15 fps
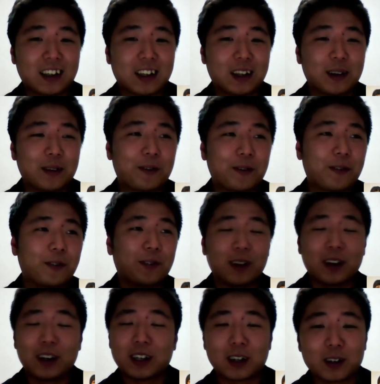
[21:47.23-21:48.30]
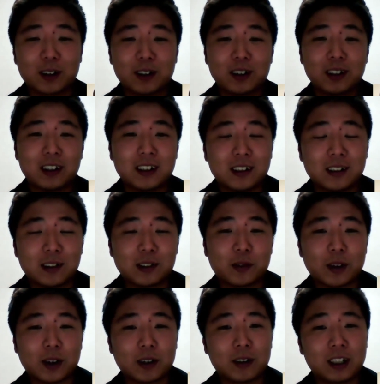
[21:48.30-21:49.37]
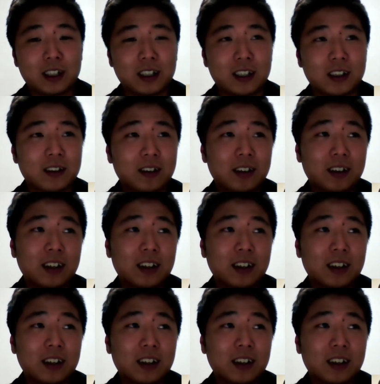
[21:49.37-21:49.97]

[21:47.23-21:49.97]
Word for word: If a girl is very